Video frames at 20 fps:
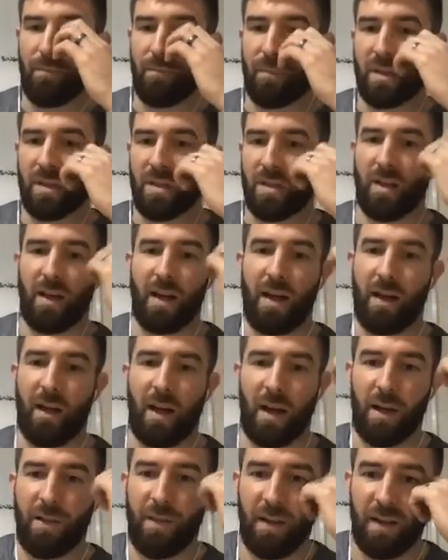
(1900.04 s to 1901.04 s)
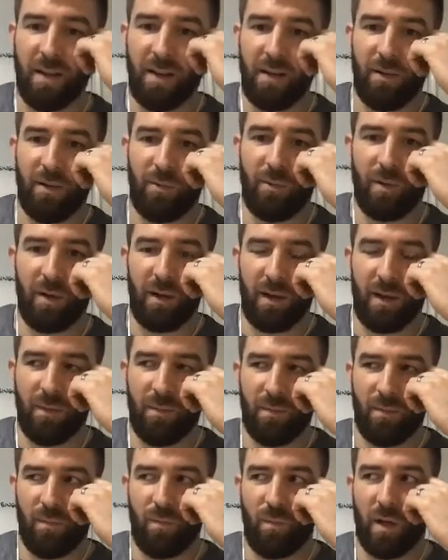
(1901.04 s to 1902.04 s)
So yeah, I think
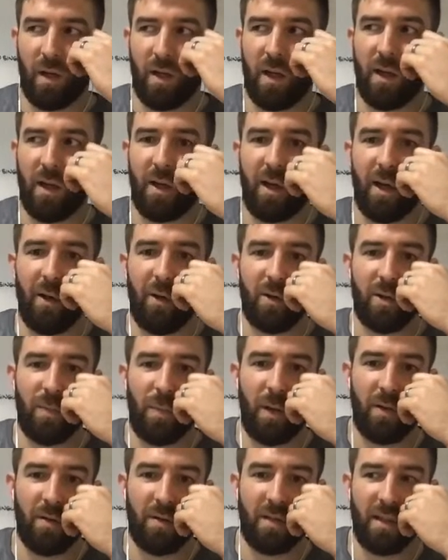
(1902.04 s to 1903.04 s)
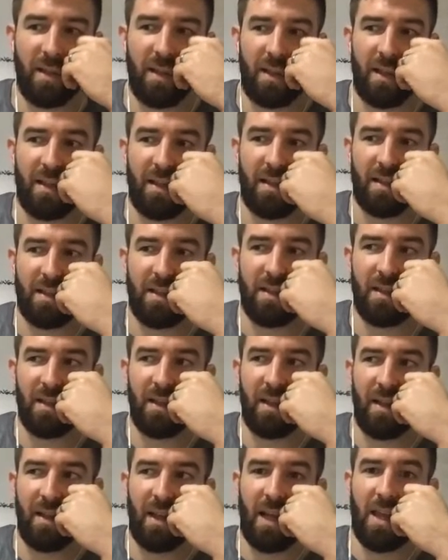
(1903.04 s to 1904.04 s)
another coach posted this
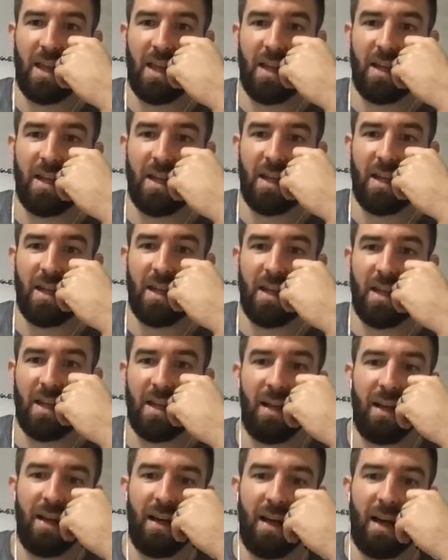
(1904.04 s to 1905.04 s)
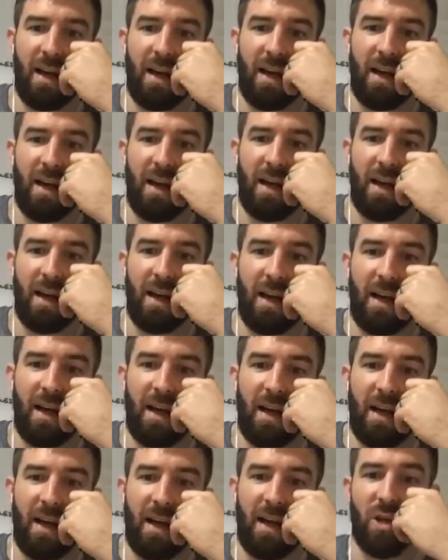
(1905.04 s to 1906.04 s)
the other day, and it was like,
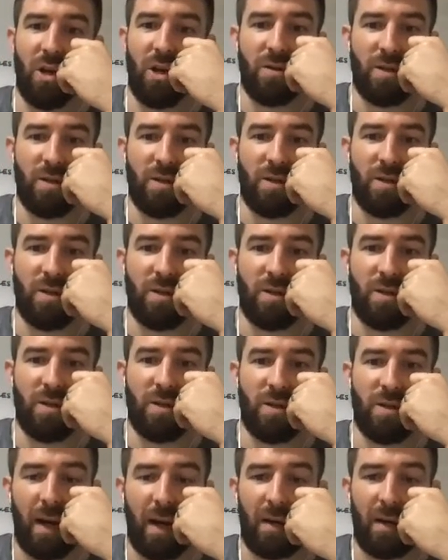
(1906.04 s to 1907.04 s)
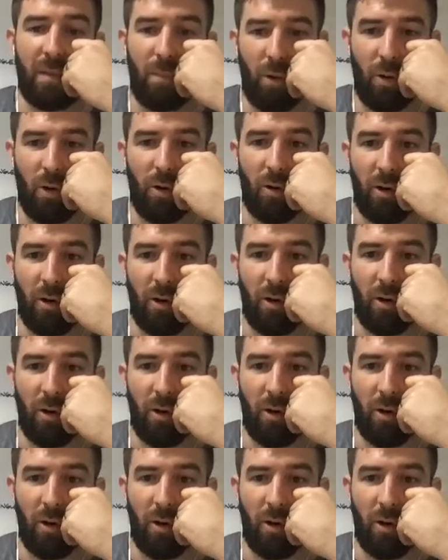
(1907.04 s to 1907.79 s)
there's no such thing as a bad program.